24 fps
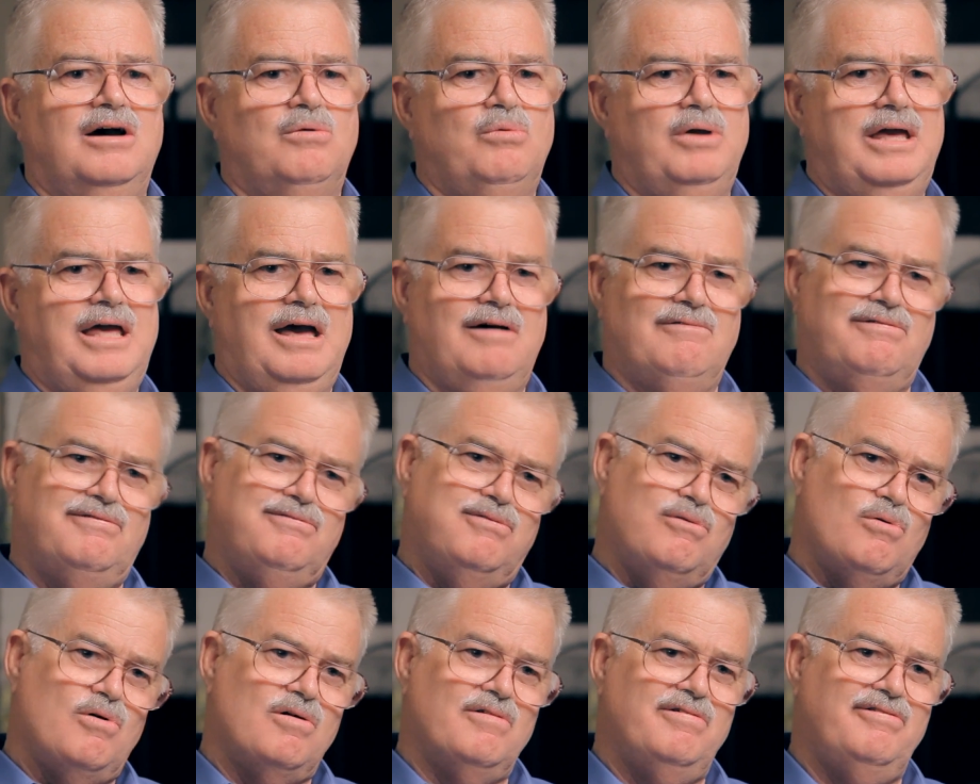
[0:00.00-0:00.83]
We have
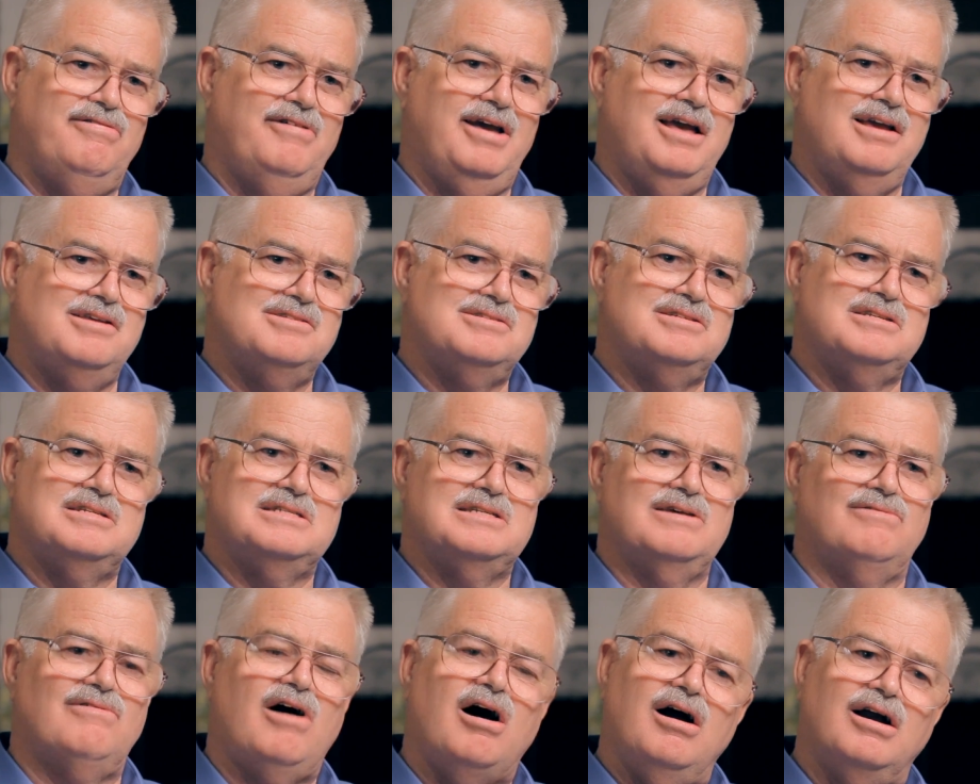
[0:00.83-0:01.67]
4
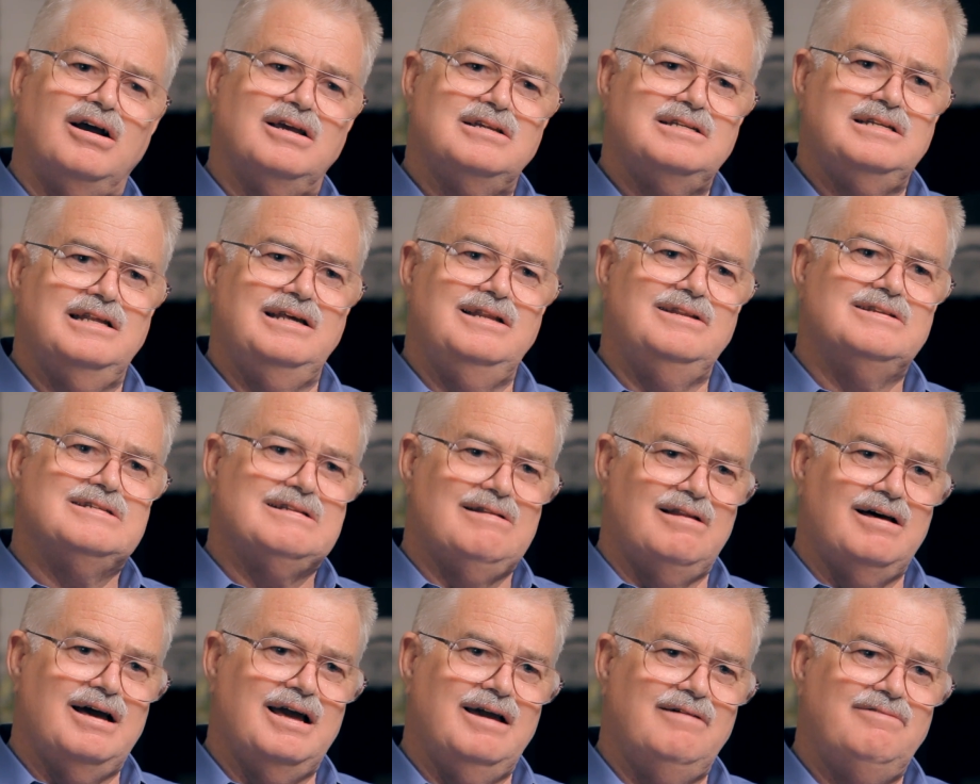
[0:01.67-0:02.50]
phases of
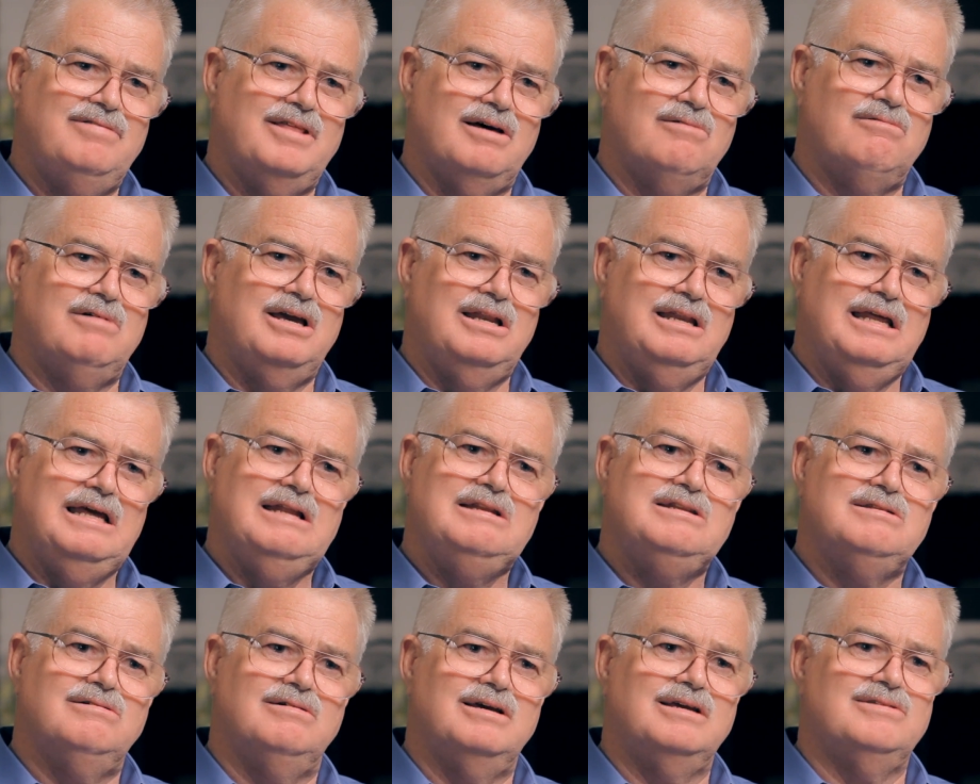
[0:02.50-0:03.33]
Augustine's life that we
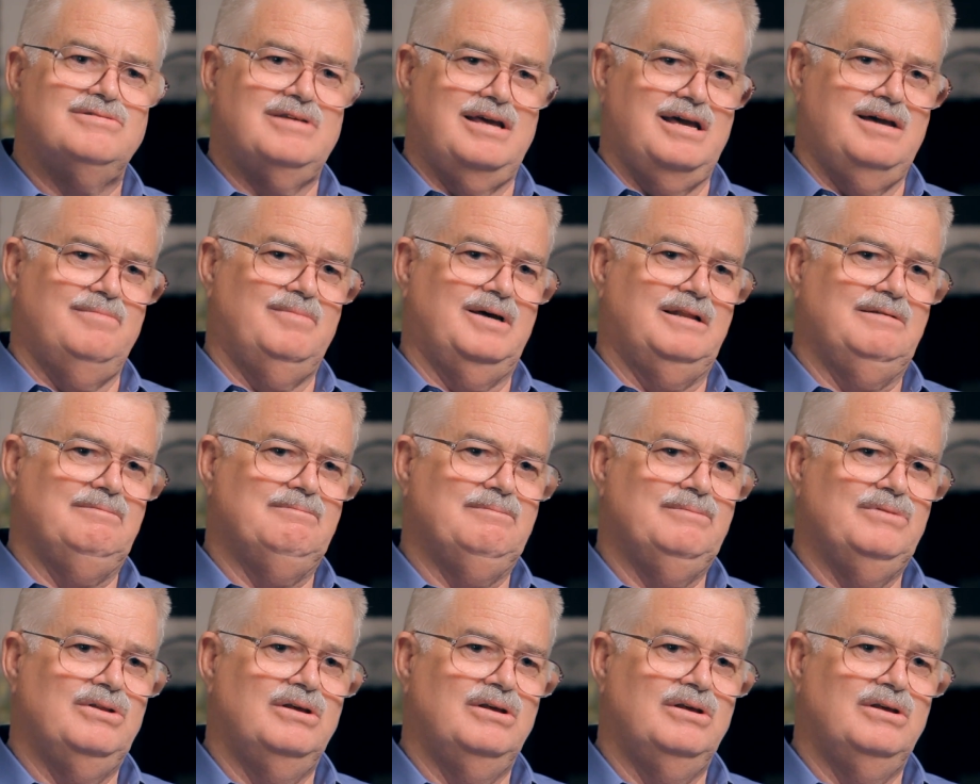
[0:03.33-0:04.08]
need to examine.